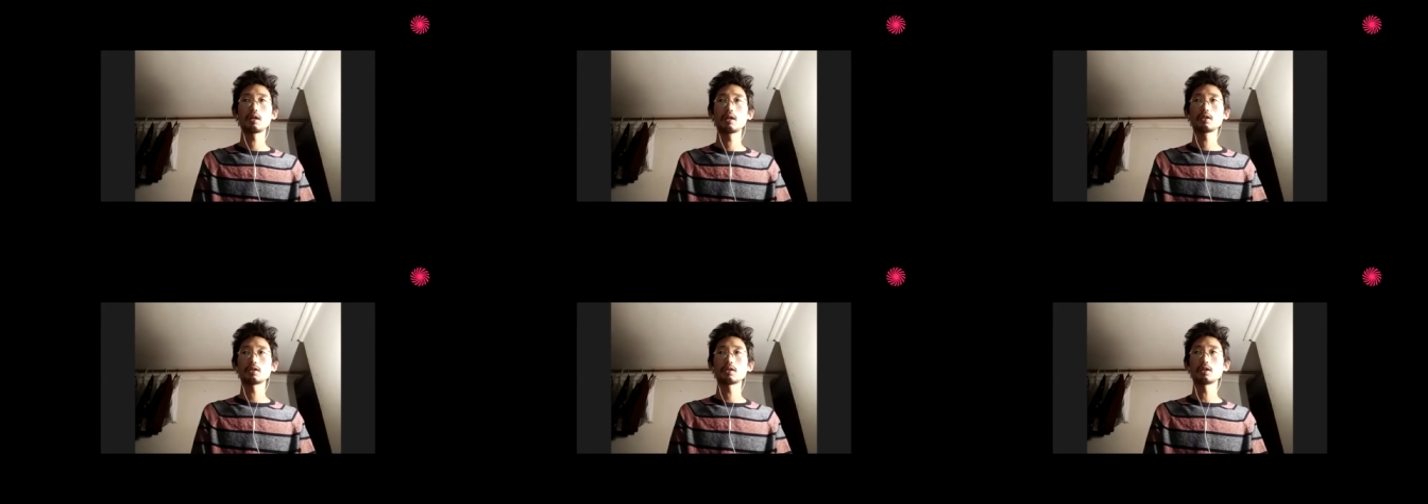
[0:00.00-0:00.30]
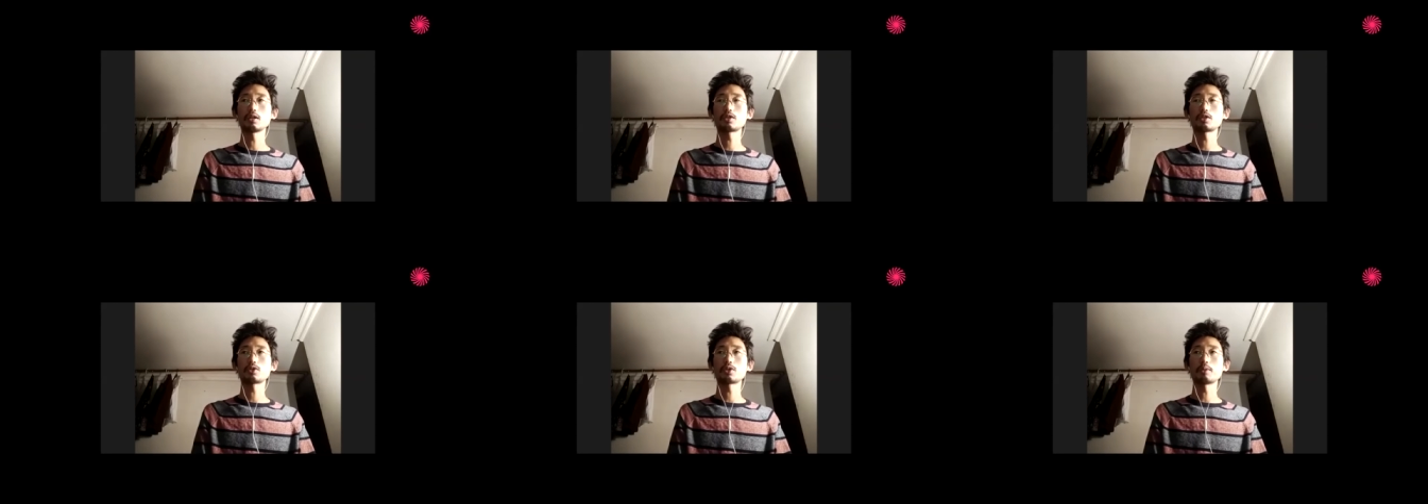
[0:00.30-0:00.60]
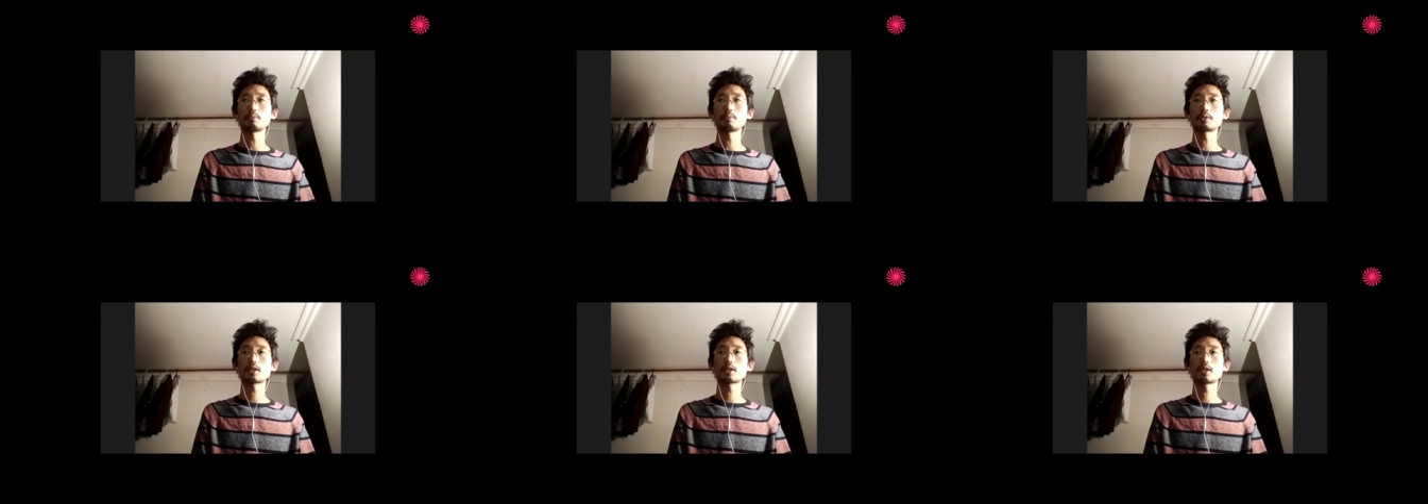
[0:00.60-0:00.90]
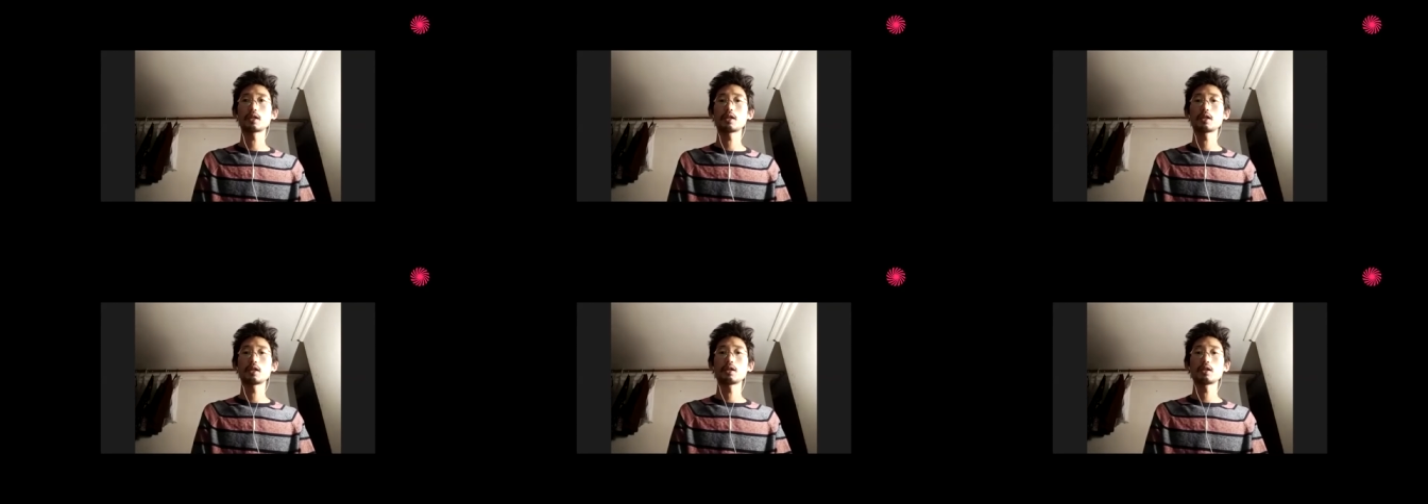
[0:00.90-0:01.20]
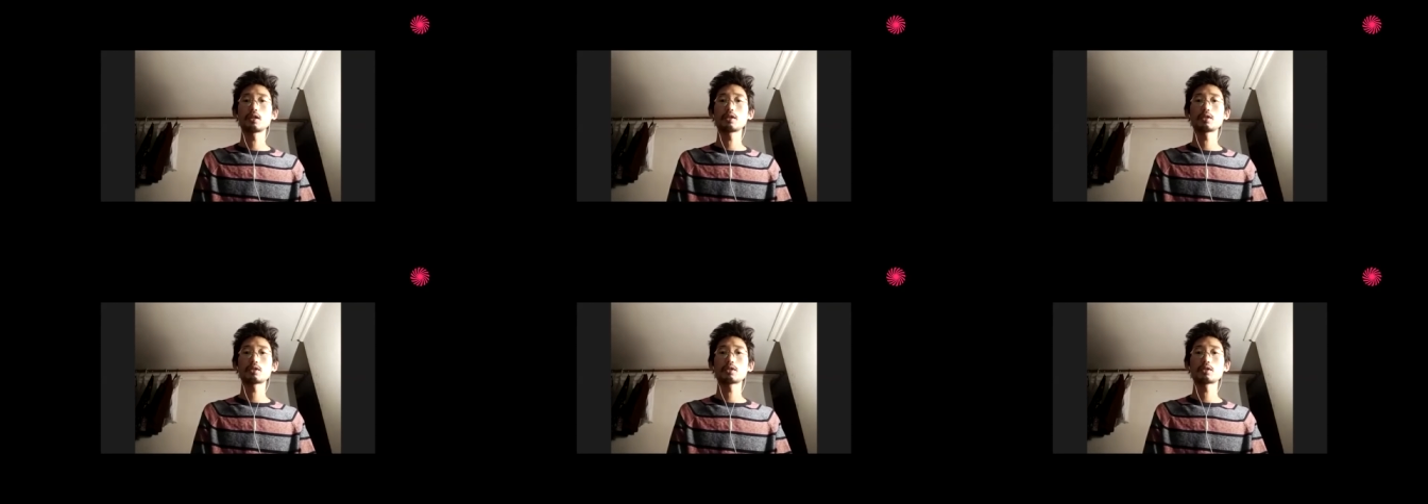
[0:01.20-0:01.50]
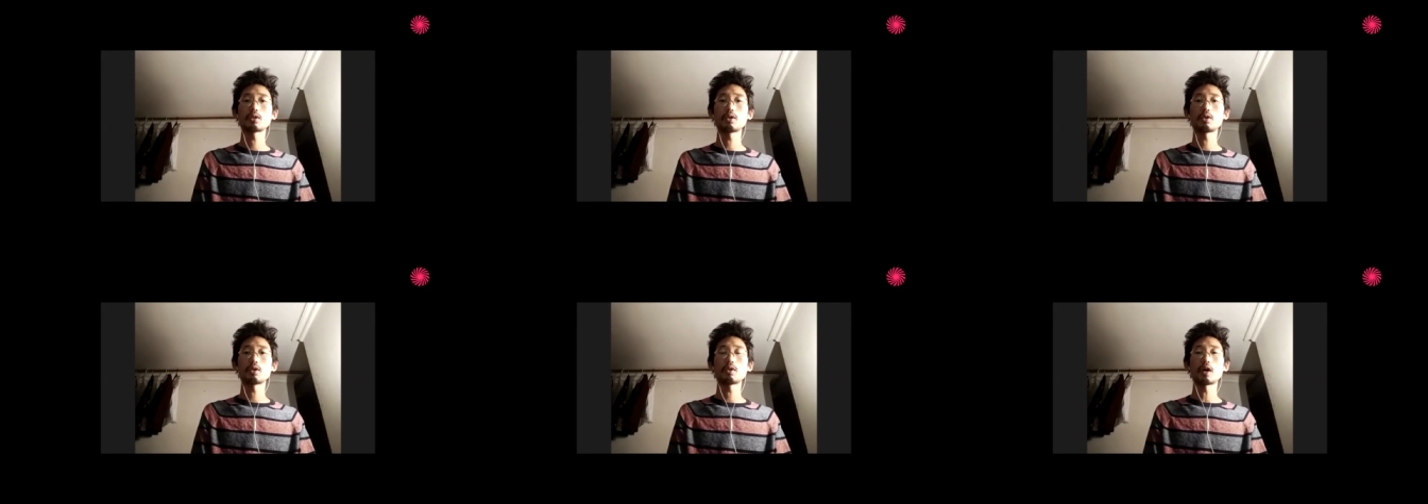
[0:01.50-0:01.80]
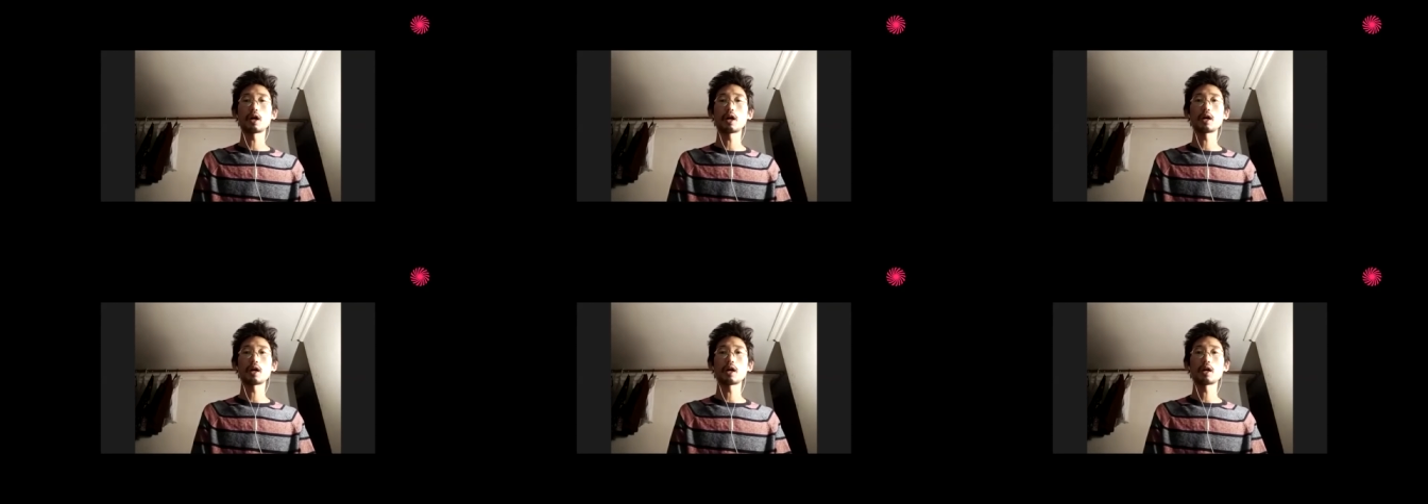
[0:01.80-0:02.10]
these trips. So
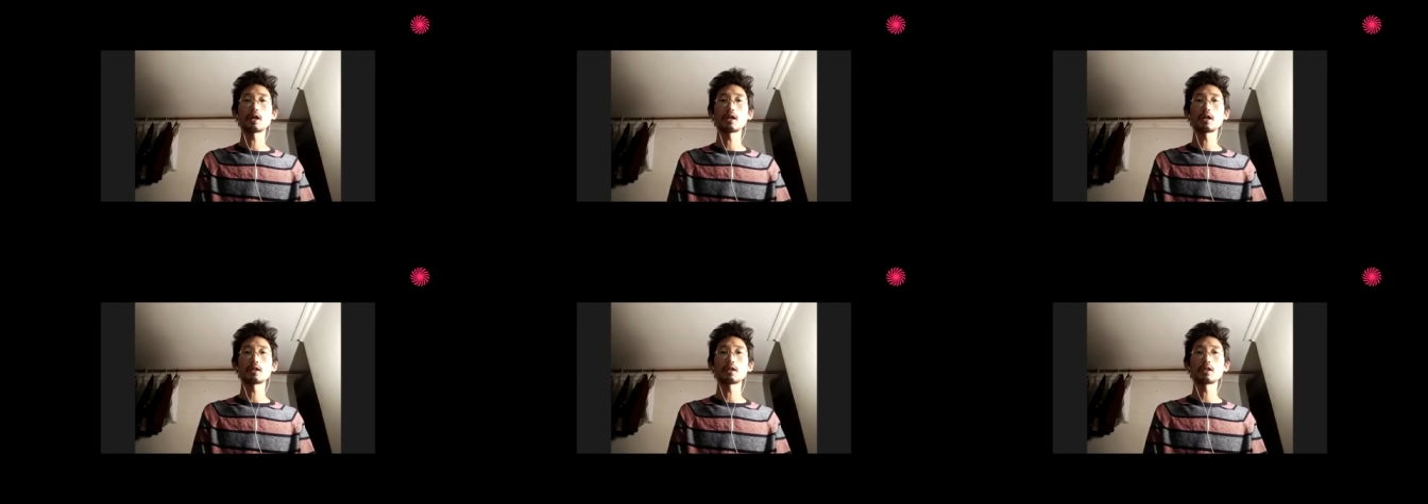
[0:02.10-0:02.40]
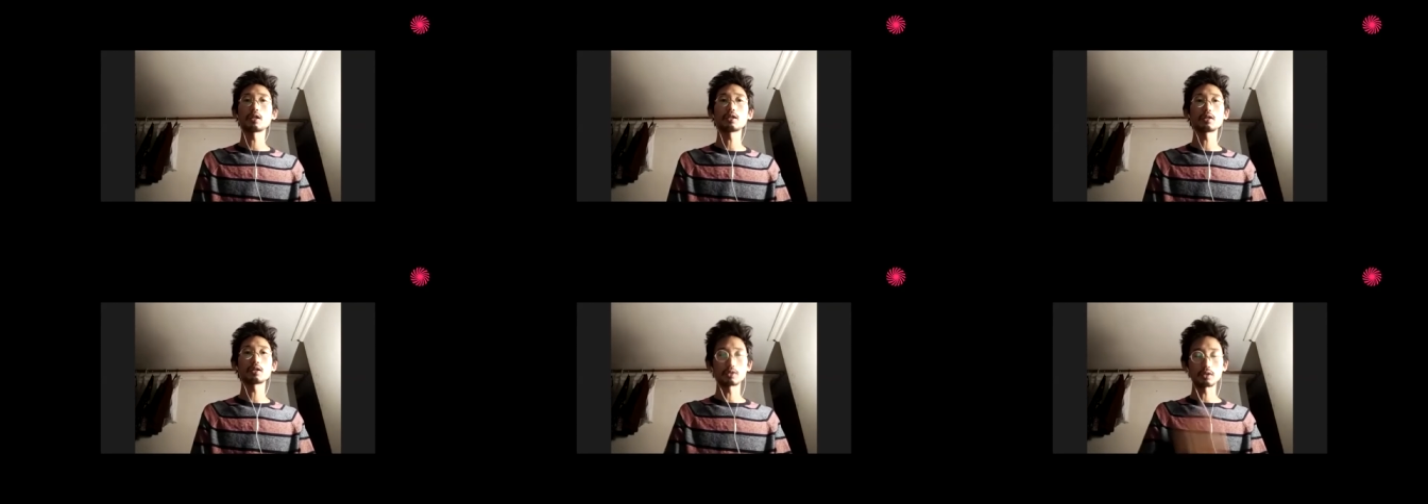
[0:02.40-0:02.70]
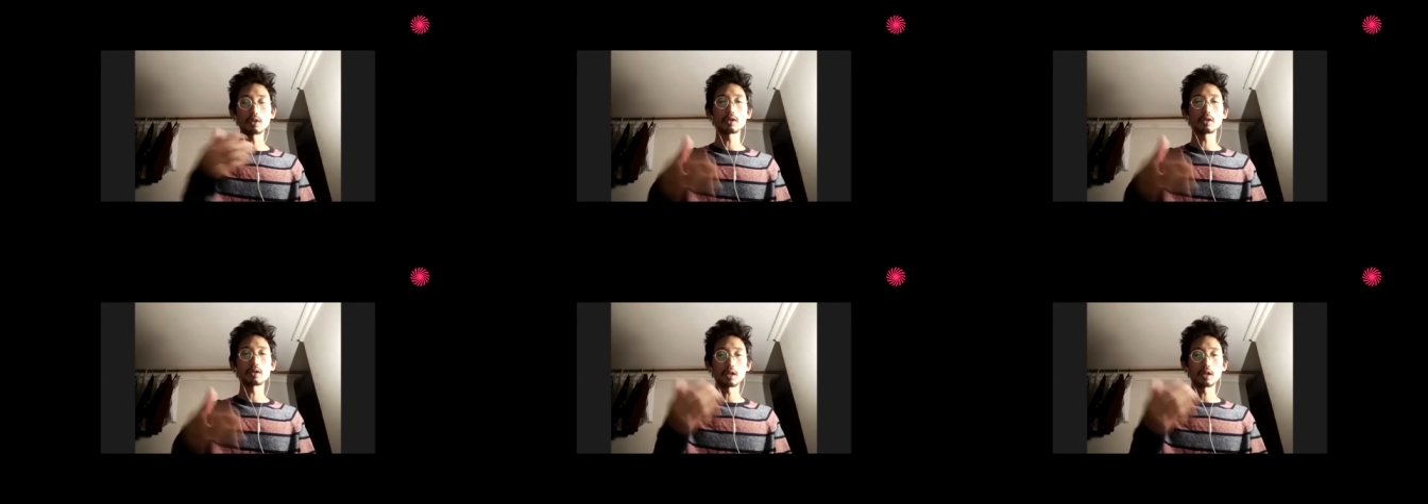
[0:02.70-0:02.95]
uh, in,